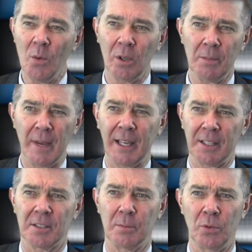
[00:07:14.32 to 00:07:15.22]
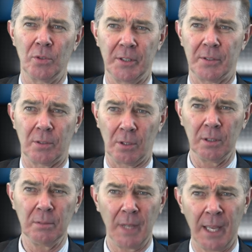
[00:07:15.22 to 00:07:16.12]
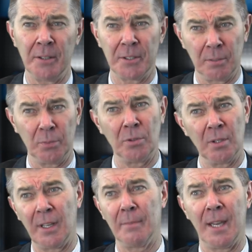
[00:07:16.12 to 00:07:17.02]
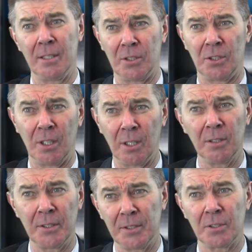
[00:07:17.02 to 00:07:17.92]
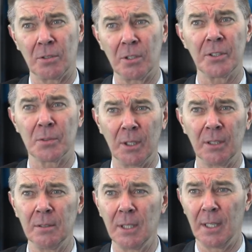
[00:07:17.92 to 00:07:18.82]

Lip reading: Well, the market support is strong and the support of our major shareholders is strong as well.